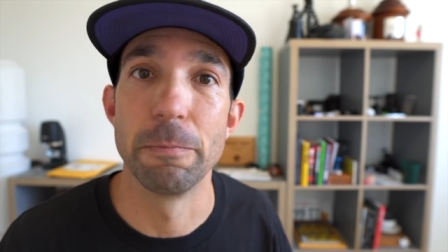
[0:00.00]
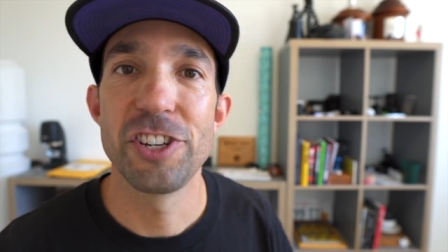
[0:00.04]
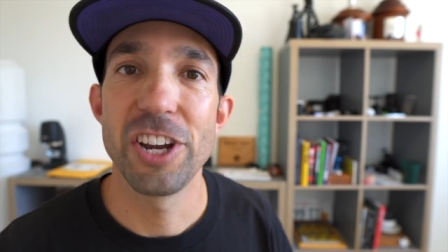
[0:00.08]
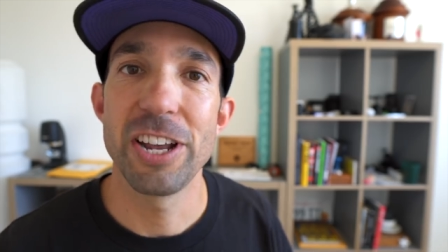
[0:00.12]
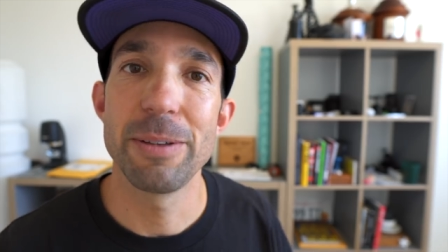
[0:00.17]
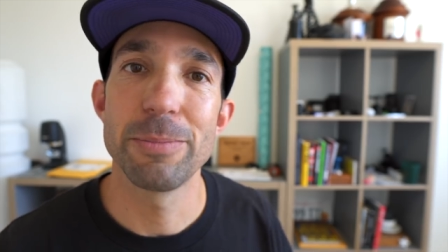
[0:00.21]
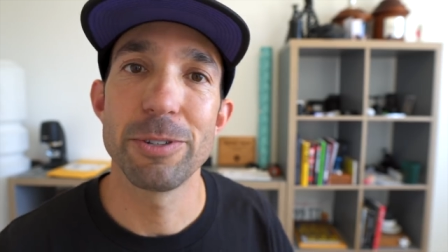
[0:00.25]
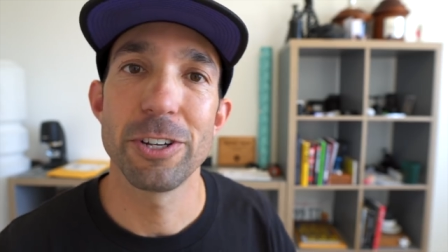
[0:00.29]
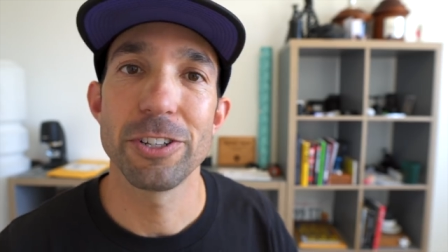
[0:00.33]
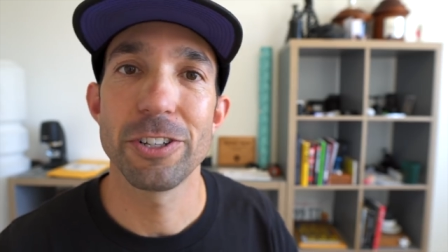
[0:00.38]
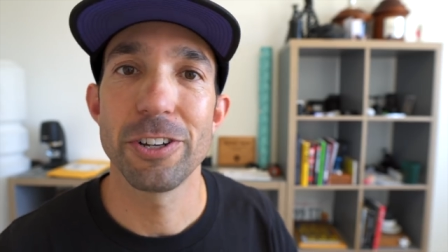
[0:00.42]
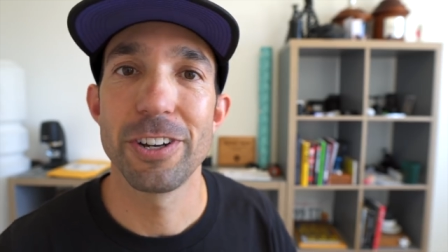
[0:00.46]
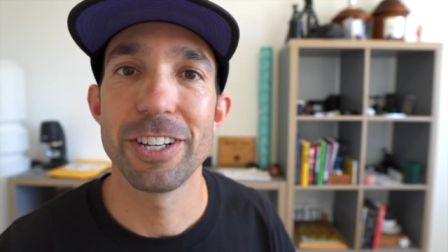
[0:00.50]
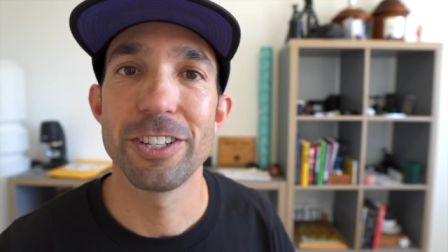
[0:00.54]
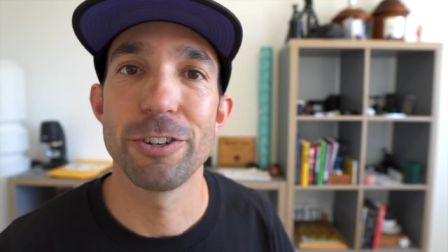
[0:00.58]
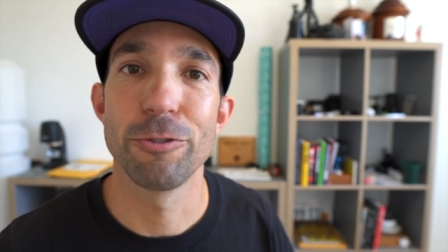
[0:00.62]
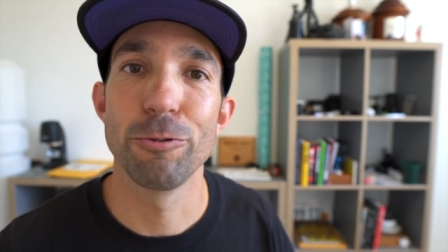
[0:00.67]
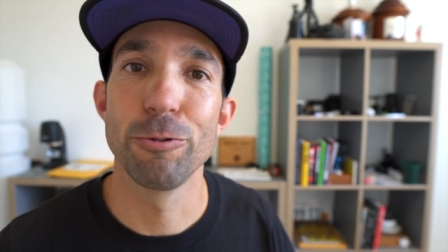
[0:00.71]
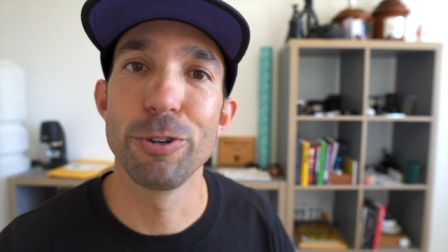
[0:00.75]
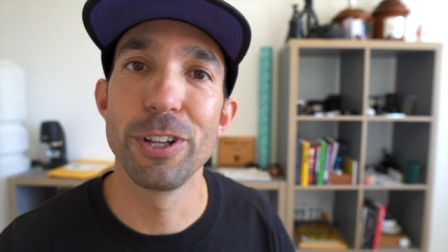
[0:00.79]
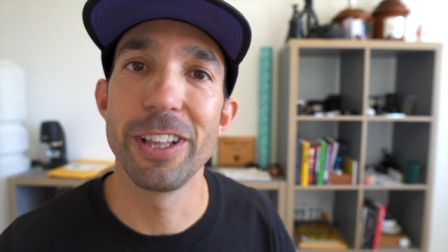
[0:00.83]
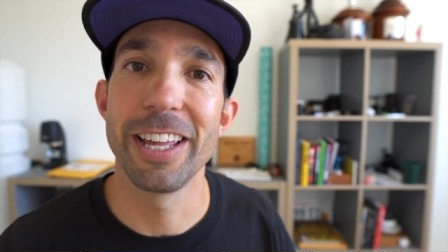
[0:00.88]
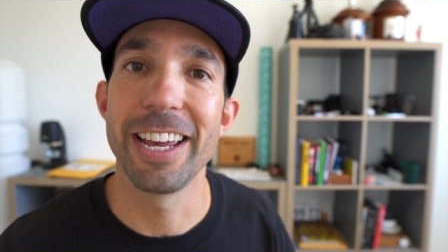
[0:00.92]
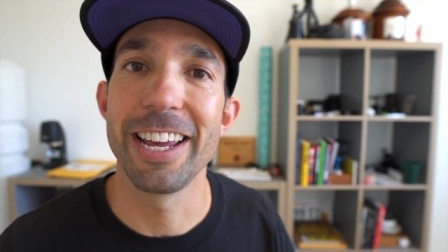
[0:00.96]
James also has a
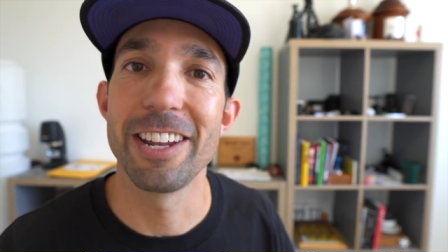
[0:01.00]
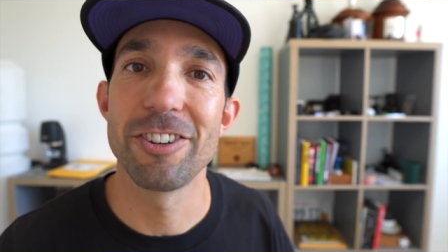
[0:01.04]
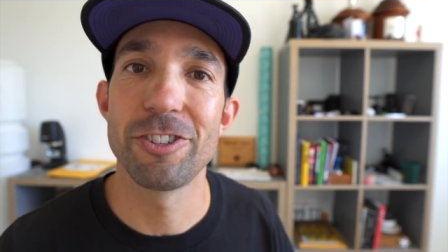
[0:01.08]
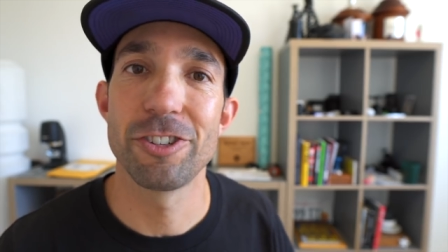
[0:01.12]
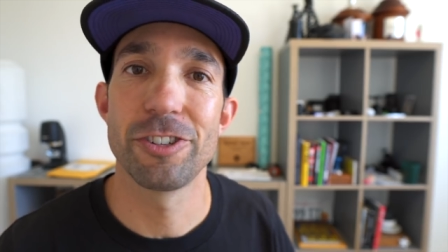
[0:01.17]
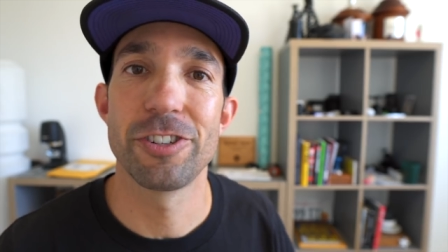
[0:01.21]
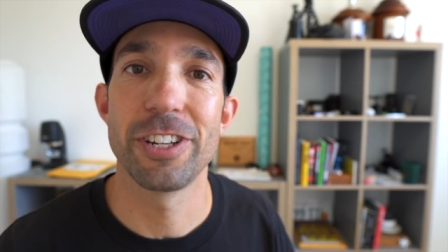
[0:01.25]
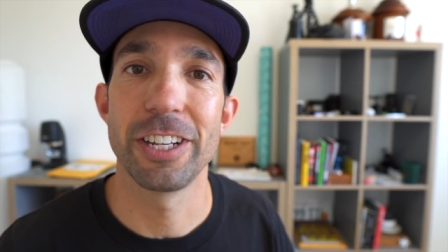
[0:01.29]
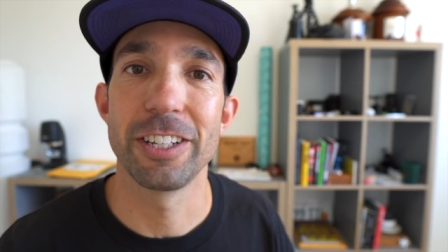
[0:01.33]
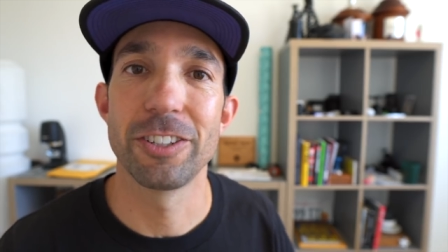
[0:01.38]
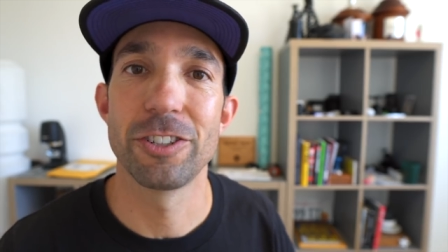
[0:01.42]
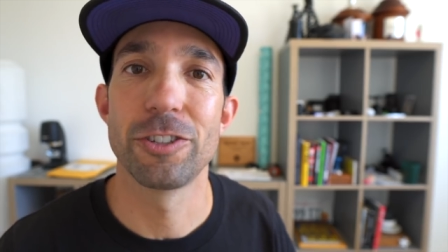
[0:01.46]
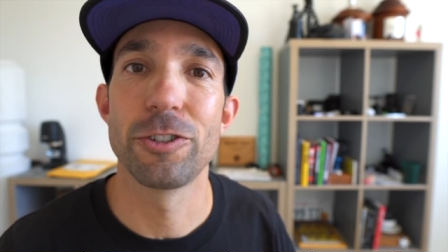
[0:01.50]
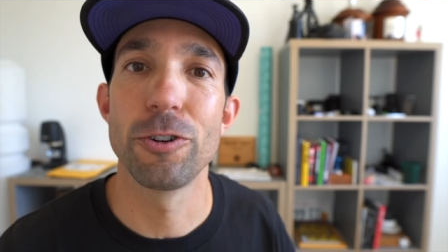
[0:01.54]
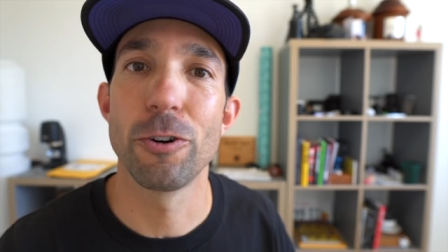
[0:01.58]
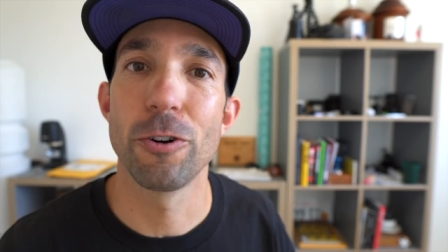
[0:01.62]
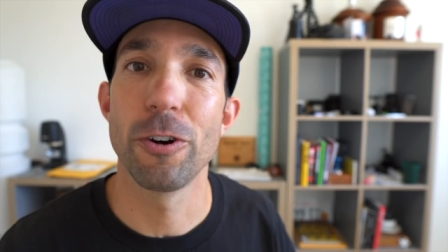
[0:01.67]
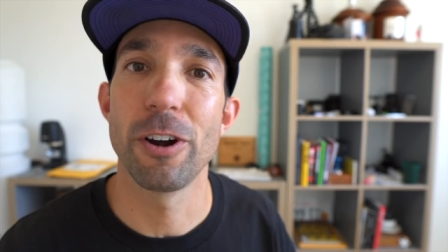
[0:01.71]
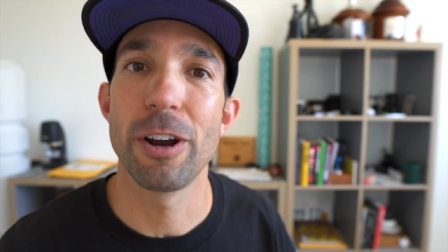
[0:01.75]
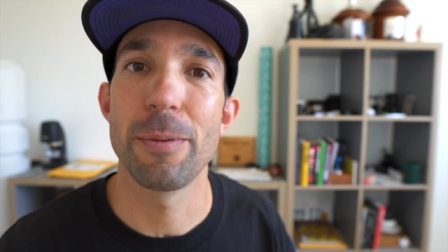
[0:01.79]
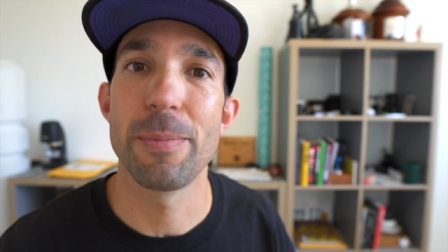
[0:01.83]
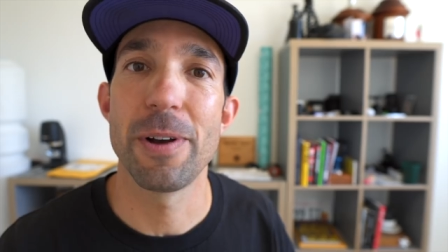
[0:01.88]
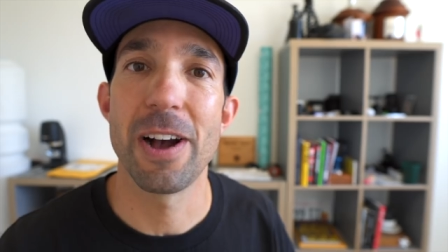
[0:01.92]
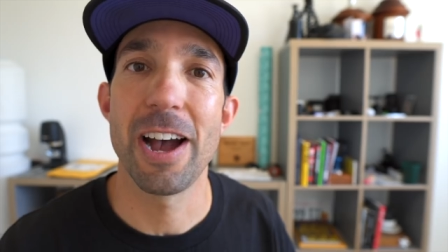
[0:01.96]
really interesting
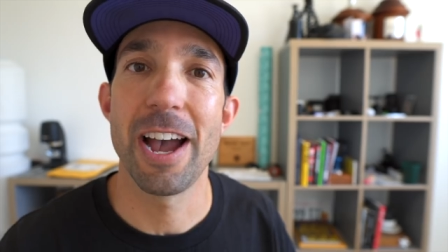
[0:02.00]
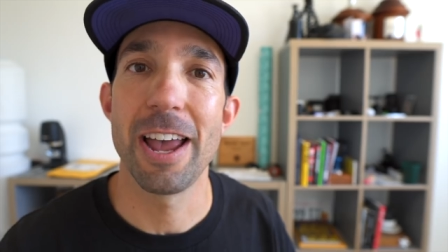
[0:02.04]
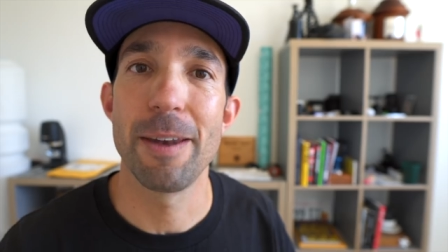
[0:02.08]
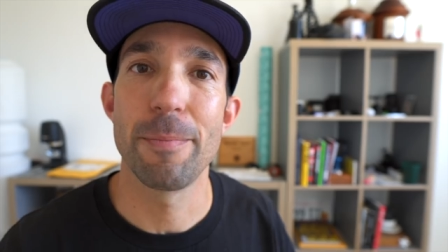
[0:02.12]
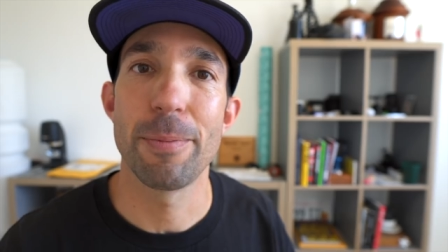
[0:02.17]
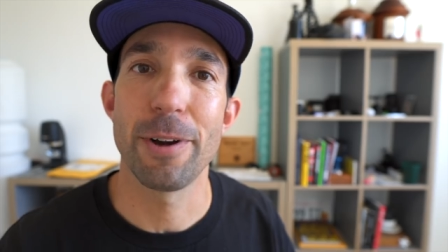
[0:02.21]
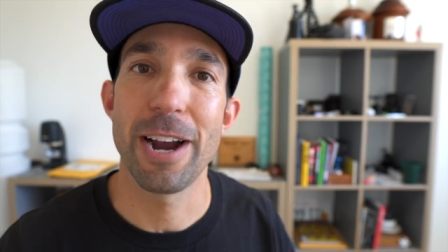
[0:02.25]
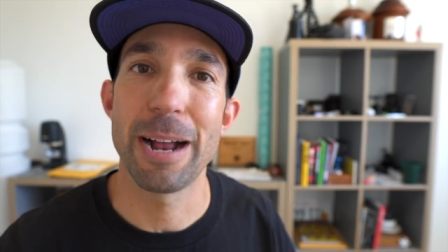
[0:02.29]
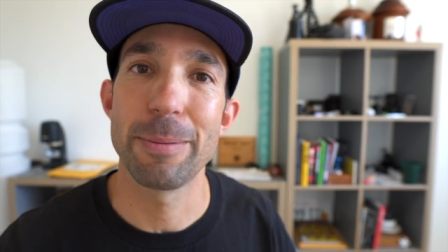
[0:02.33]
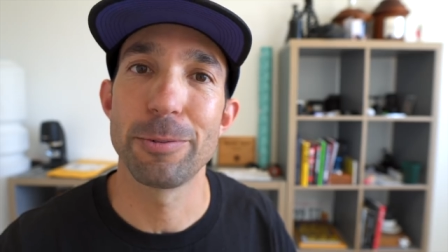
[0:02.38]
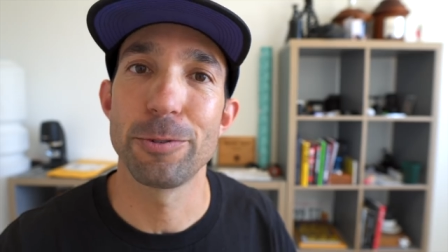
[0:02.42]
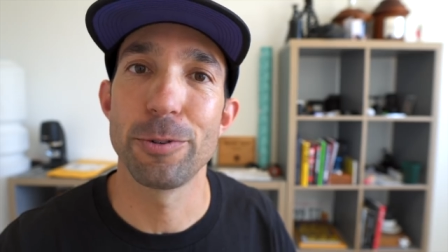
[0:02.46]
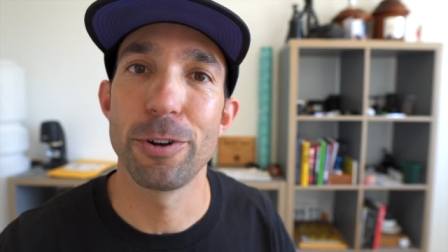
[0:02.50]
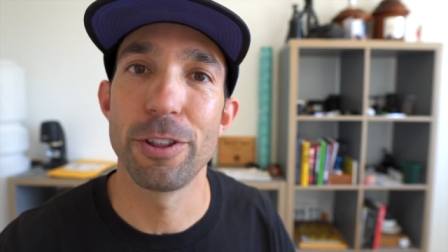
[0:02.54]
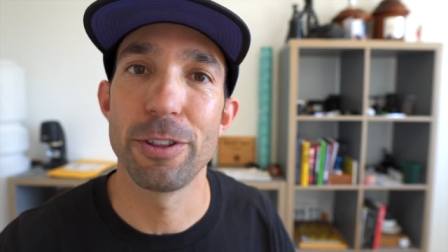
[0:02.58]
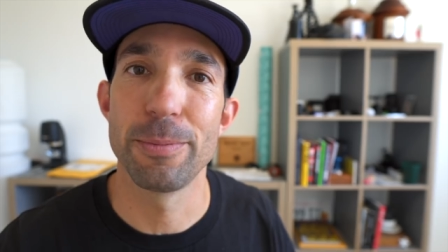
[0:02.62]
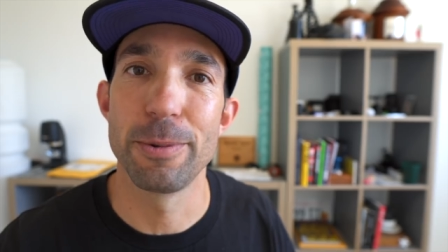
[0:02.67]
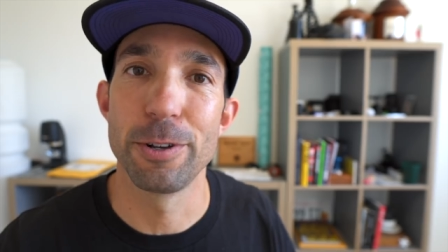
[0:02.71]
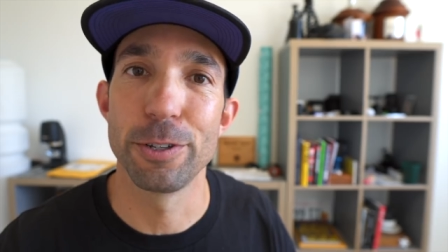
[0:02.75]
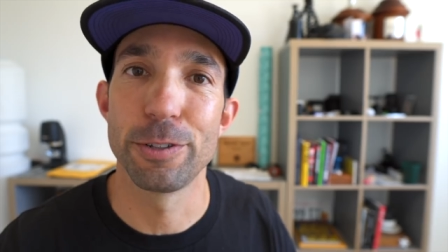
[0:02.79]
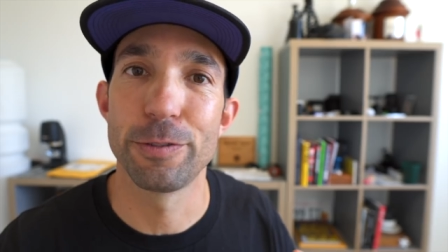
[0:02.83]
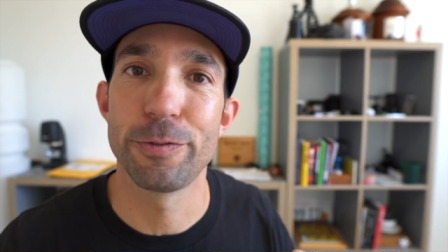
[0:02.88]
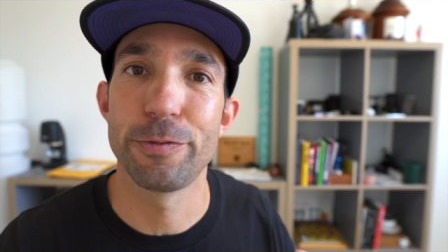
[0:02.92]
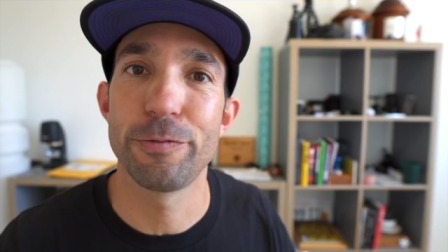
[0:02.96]
story behind perhaps one of the
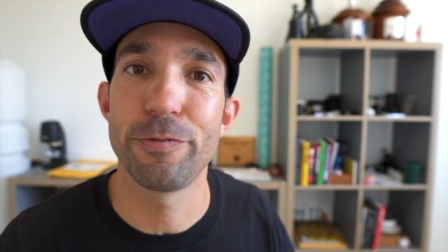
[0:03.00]
most